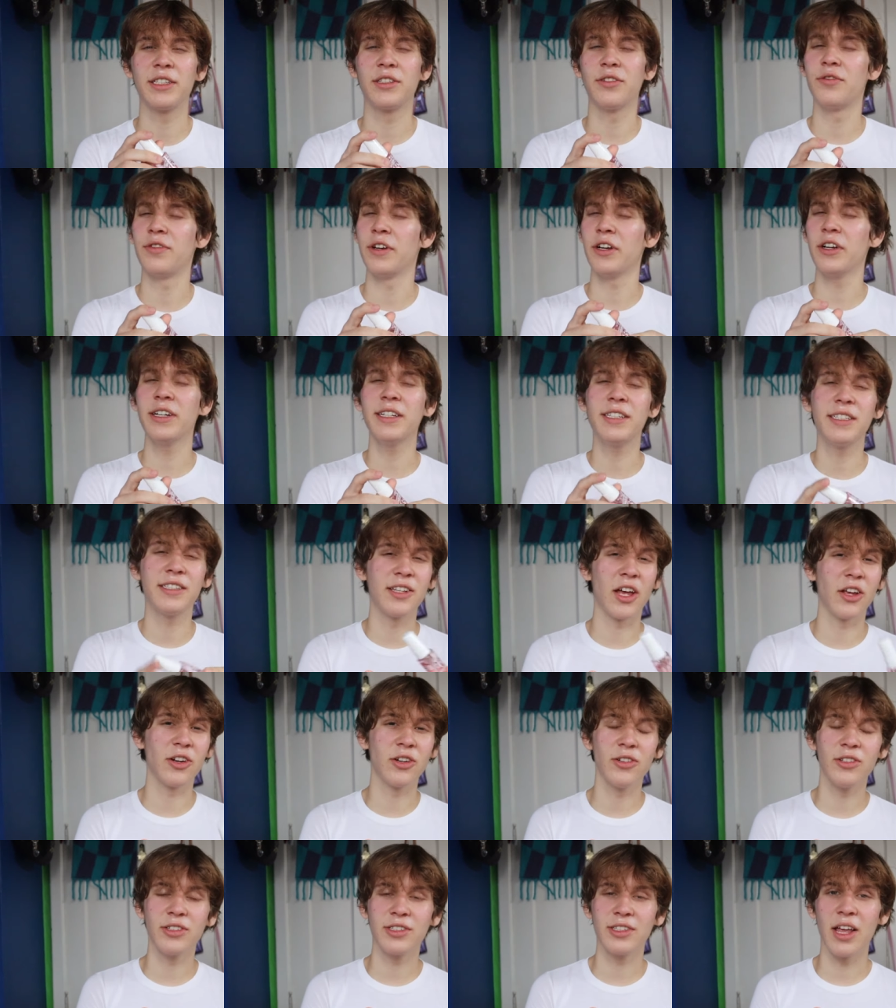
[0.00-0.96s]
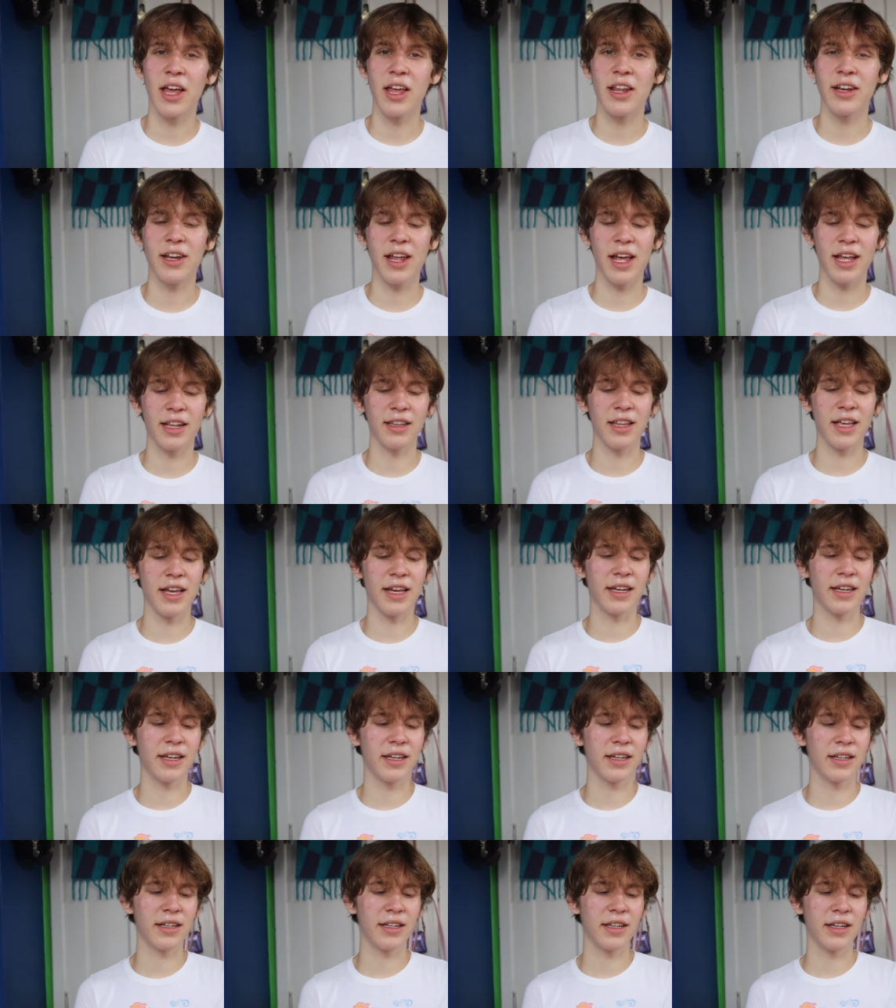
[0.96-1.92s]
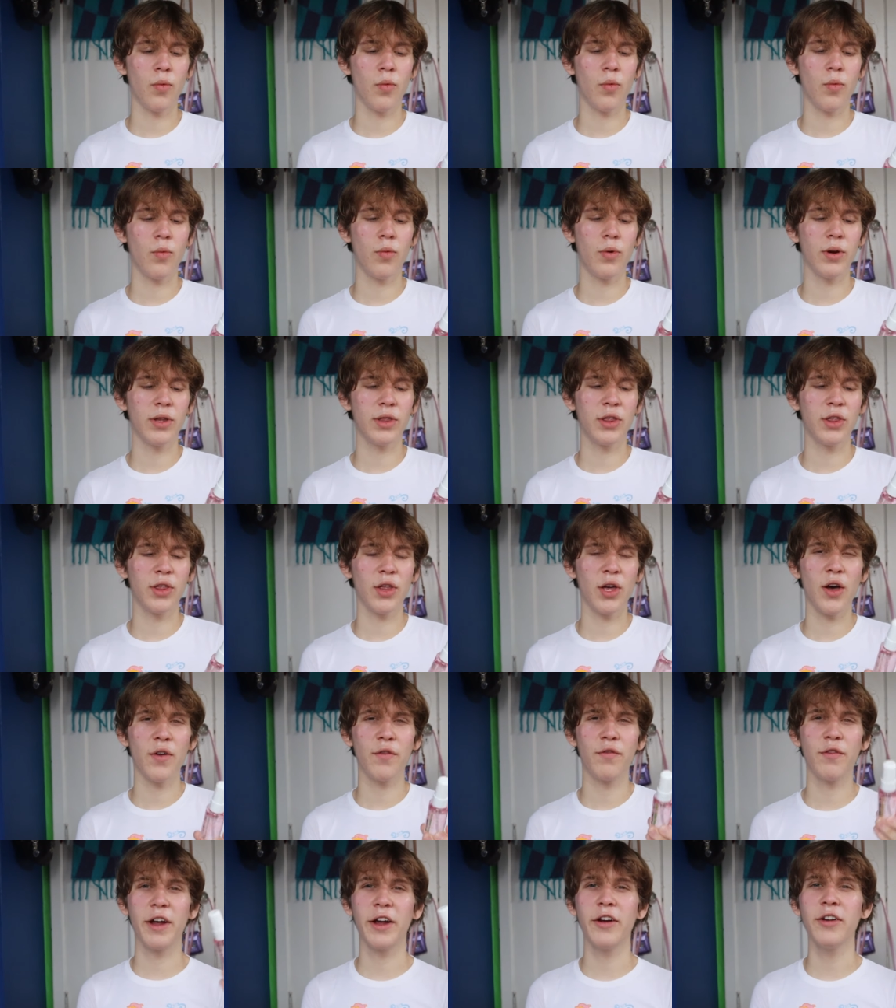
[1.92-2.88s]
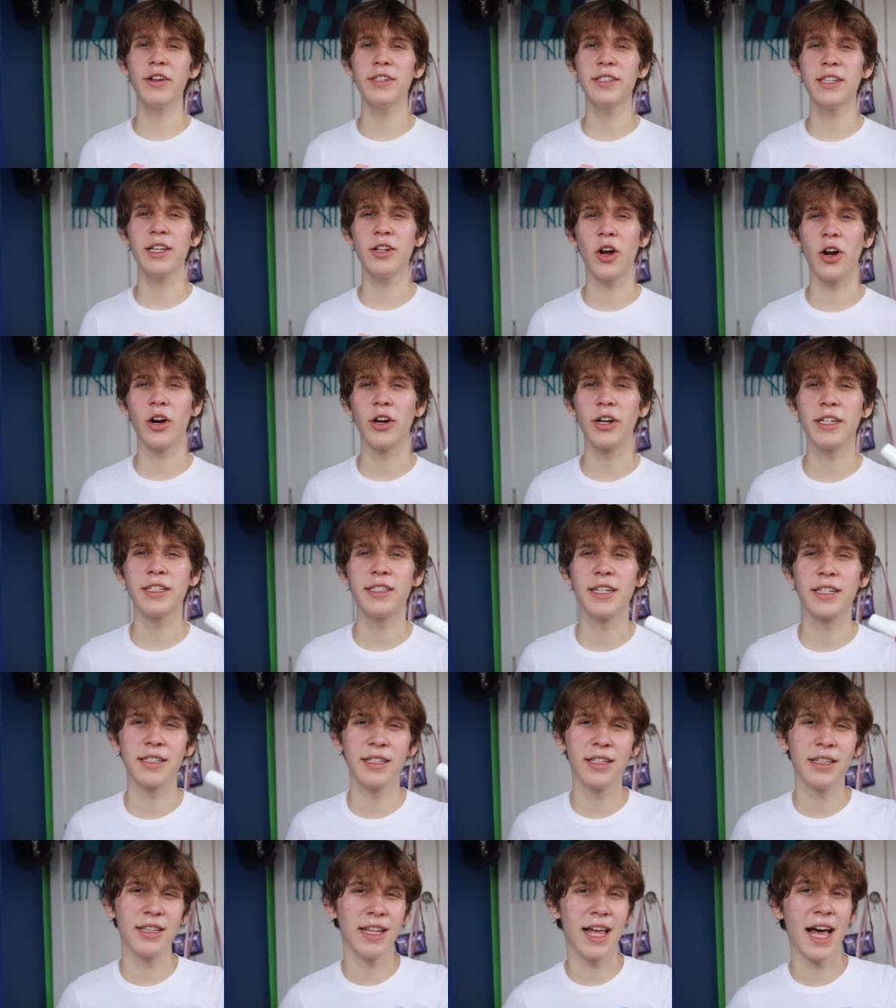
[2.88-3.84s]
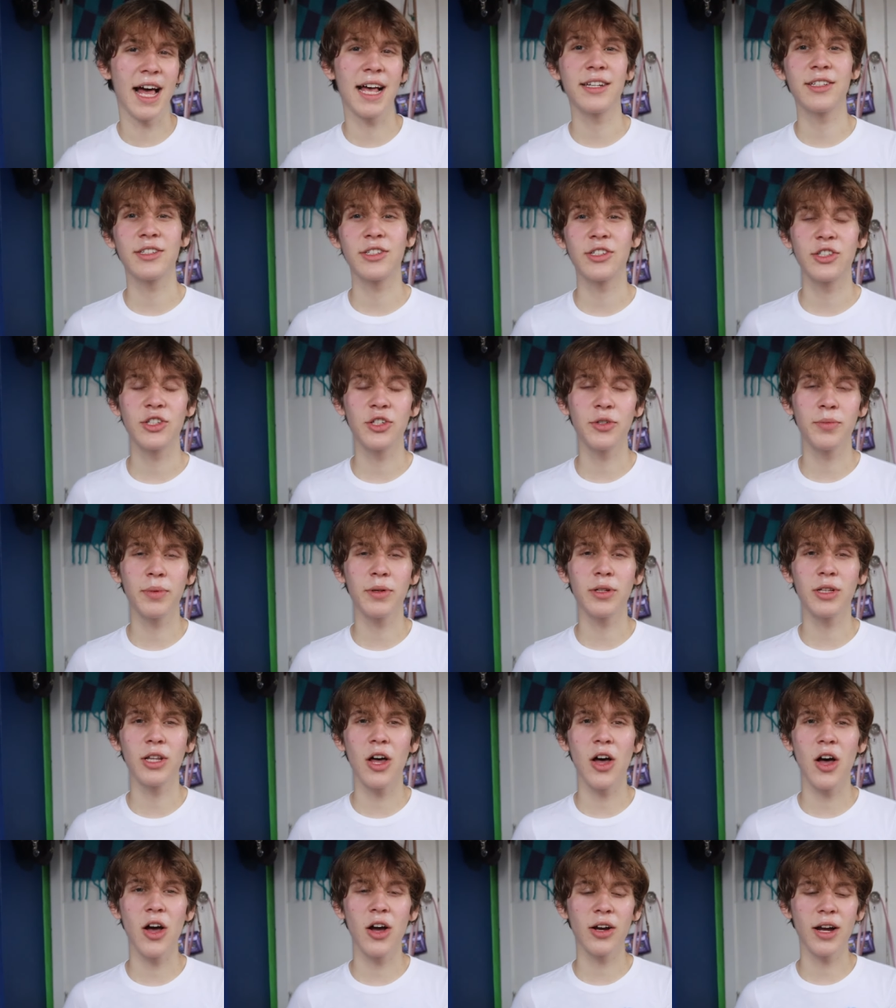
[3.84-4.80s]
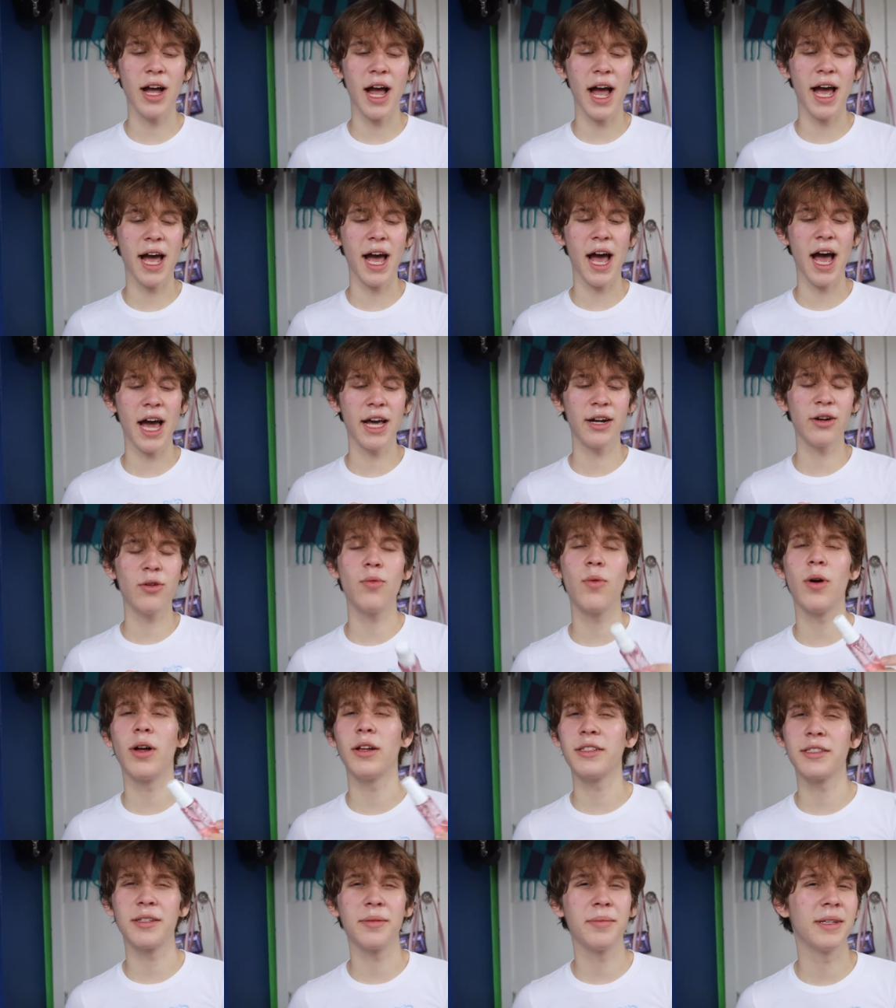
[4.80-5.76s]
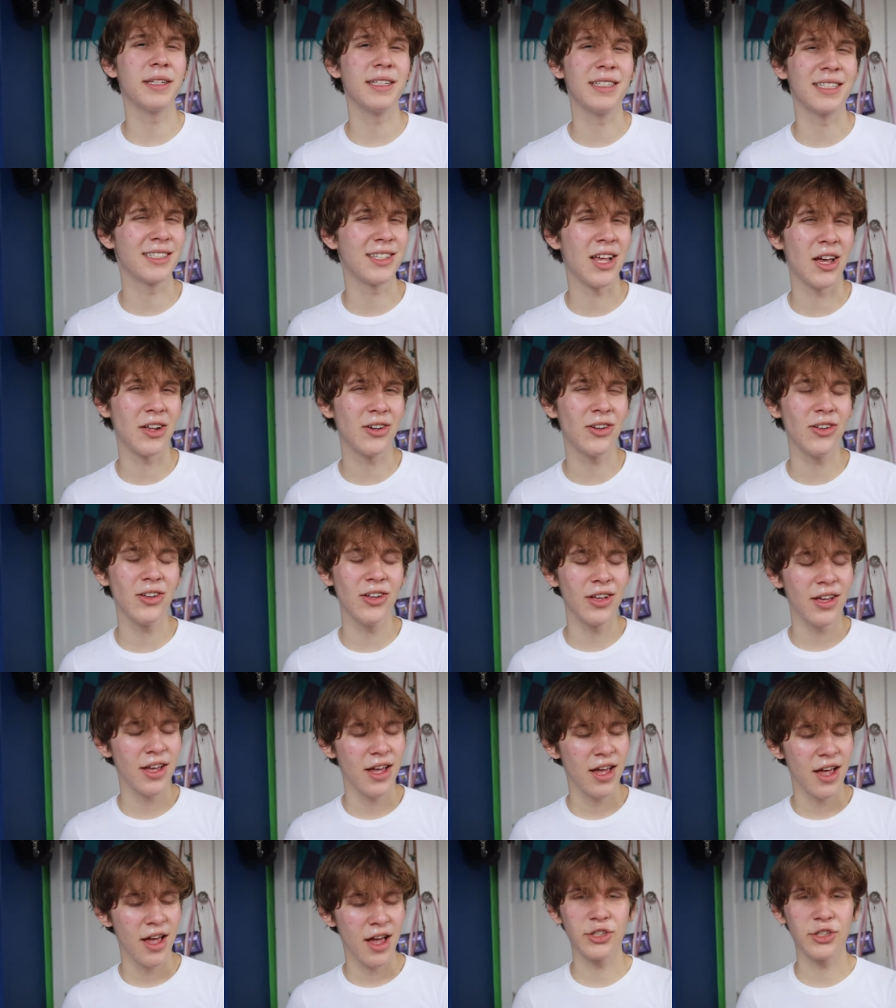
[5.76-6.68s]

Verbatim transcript: It's a very subtle scent and like with a fragrance that already doesn't last super long, I don't want something subtle.